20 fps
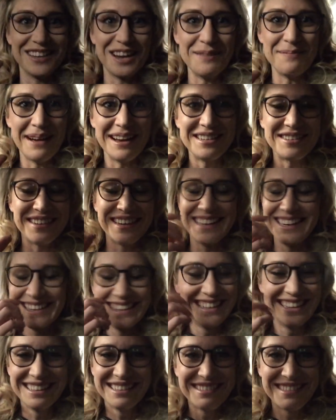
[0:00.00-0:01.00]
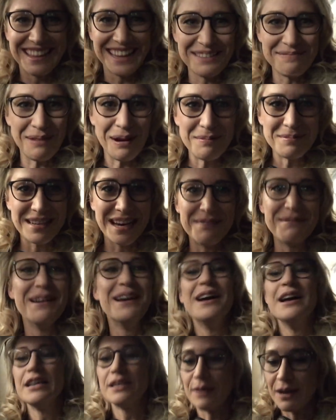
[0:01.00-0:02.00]
low battery thing popped up.
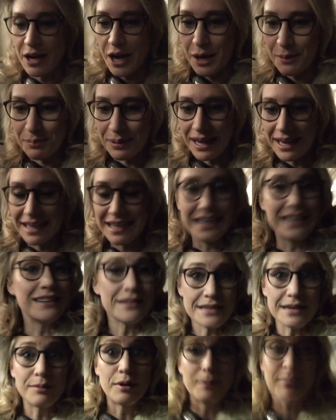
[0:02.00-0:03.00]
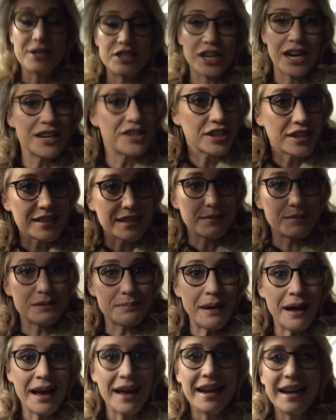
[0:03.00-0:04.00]
So I go to plug it in because I brought my charger because I'm
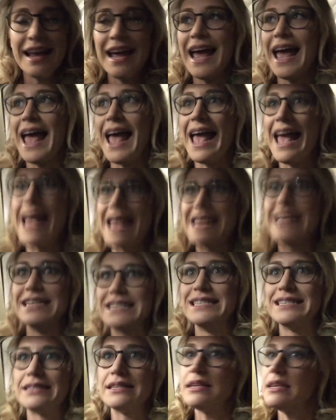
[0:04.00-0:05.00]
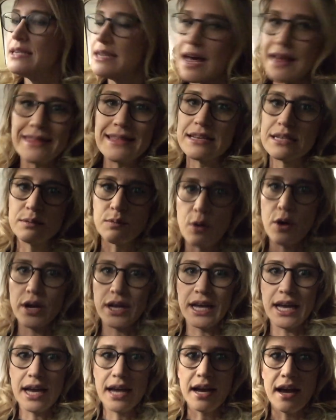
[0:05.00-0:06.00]
smart, and nothing's
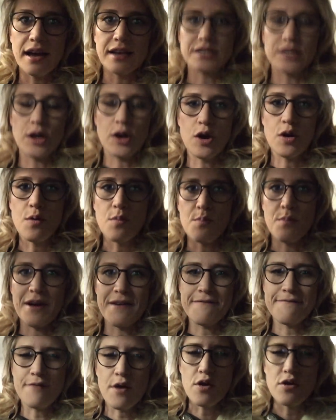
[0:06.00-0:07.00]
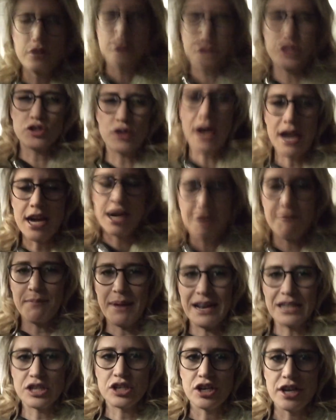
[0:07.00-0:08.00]
working. So my phone's draining of
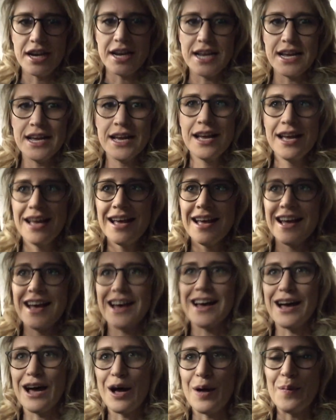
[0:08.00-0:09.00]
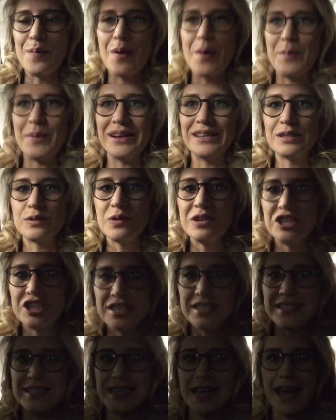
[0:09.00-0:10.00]
battery, my Switch
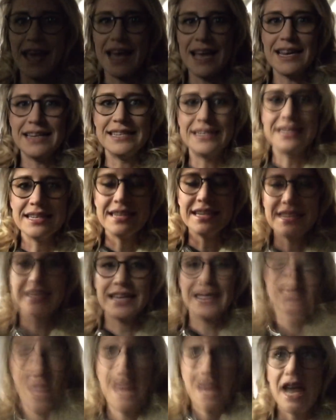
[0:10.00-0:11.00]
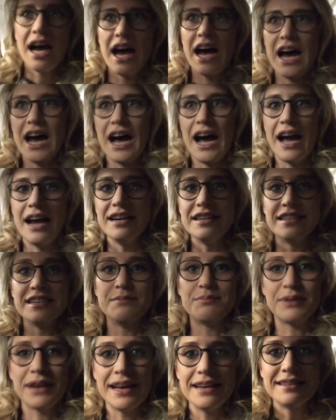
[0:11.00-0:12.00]
is dead. I
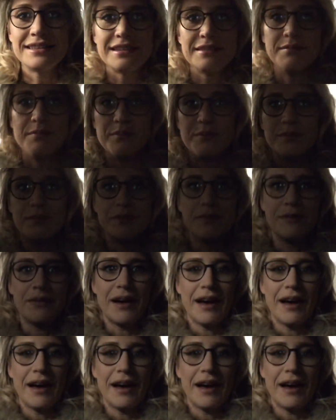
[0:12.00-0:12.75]
did play some